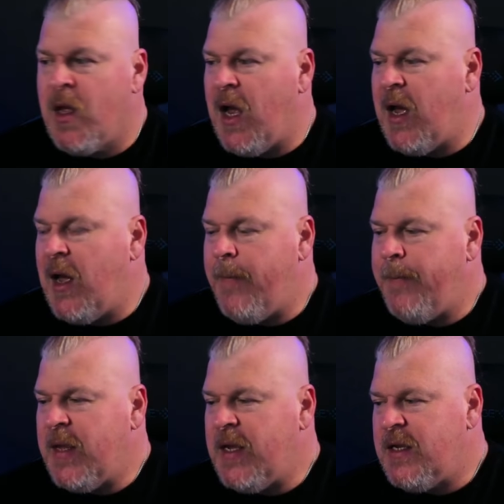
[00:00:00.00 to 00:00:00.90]

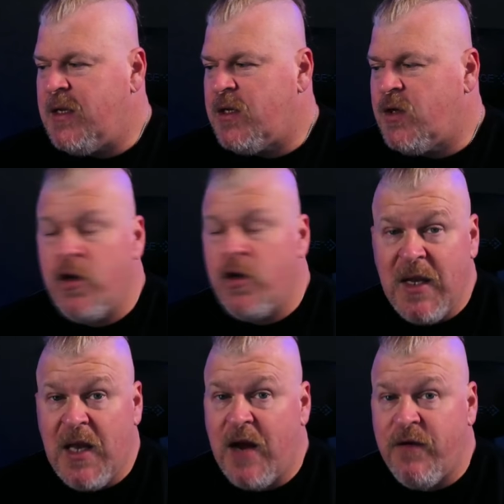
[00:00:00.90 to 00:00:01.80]
Um, it could be
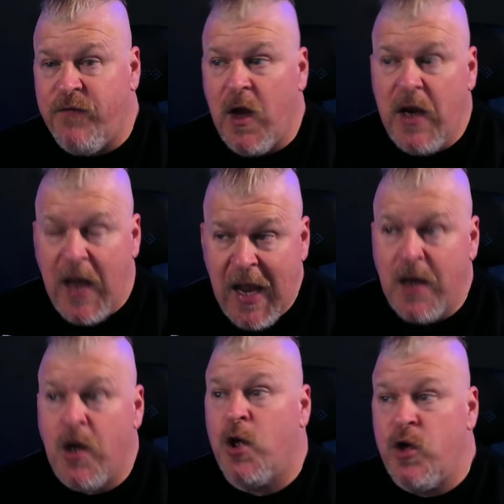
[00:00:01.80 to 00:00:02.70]
a lot of fun,
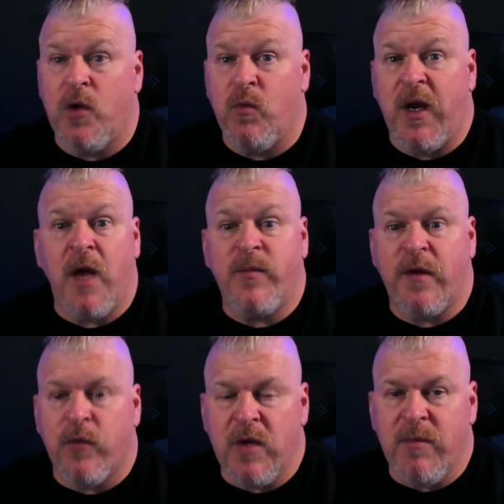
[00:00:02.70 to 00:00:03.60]
and you can win up to
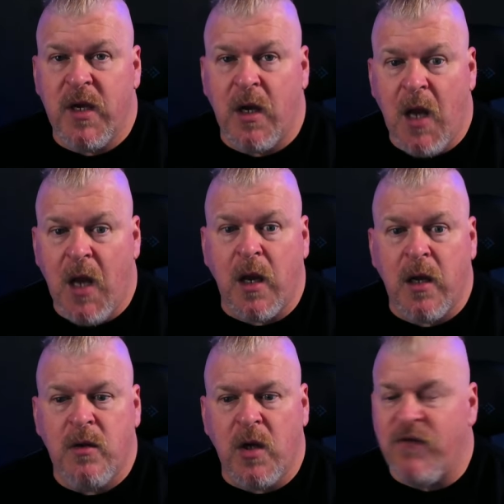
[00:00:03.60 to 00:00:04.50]
3 million lunk.
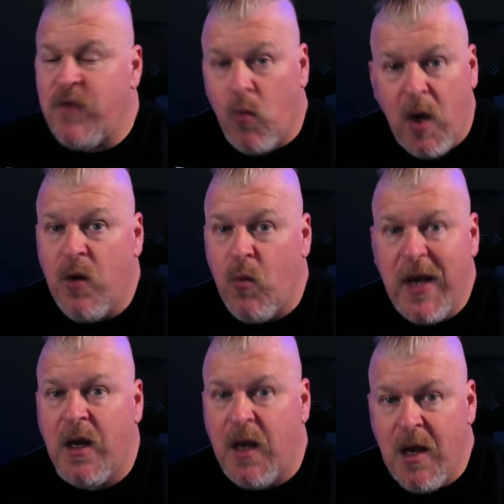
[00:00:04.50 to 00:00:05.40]
Look, if you want to
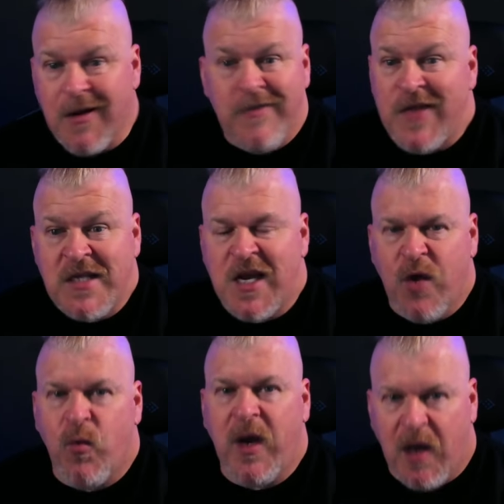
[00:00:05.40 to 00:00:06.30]
win lunk, that's how
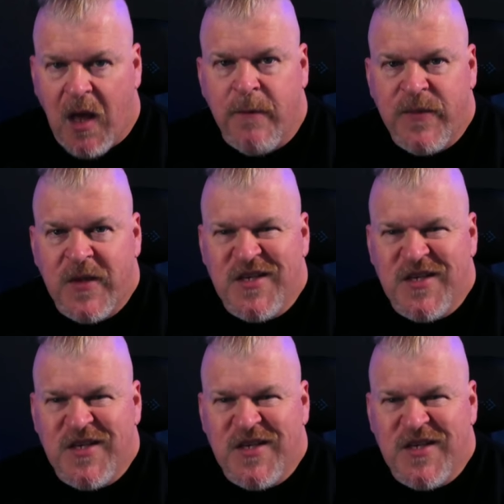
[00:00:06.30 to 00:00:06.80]
you win lunk.